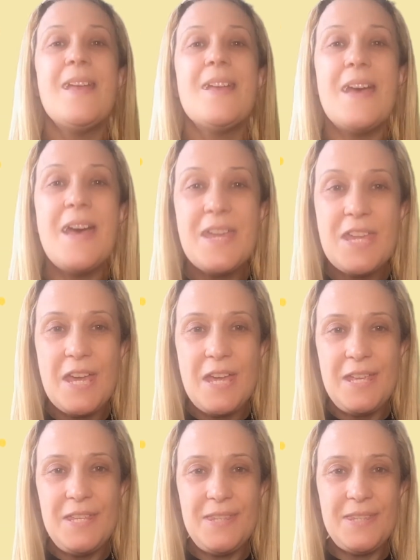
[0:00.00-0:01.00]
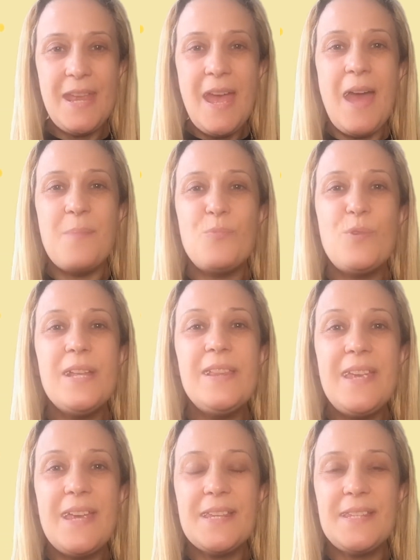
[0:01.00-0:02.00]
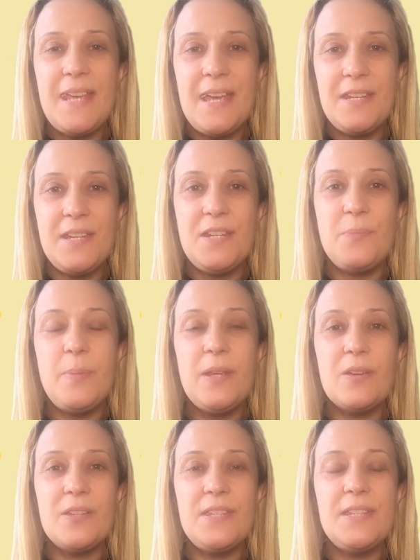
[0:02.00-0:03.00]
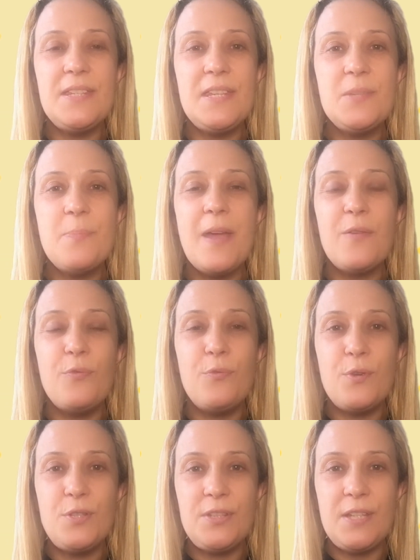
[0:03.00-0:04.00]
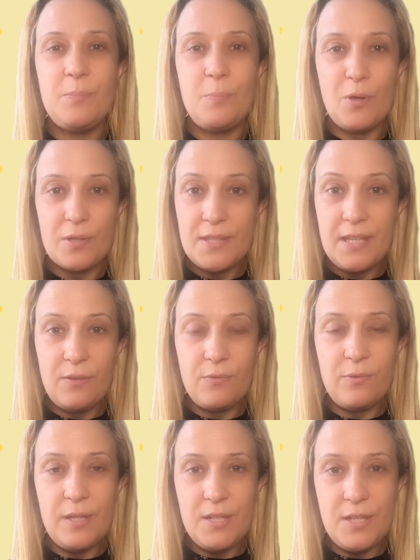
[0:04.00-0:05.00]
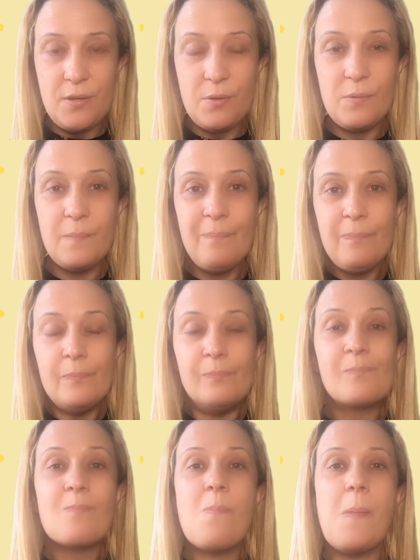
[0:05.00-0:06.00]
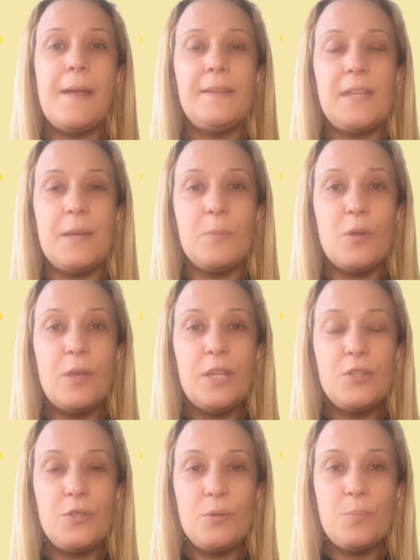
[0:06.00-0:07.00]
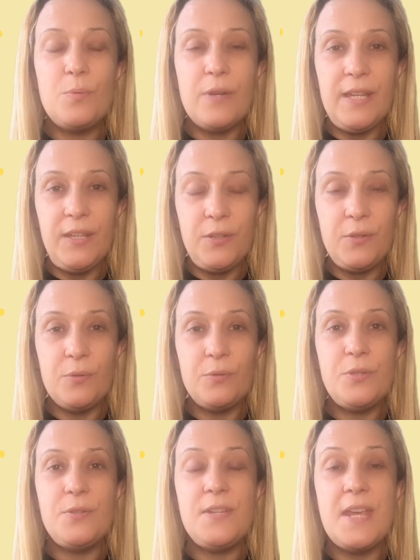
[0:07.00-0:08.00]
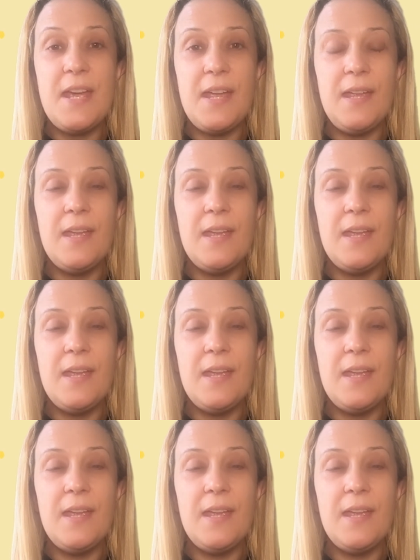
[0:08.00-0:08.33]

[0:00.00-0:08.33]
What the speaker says: Hi guys, I'm really excited because this is my first unboxing video and I'm going to bring you today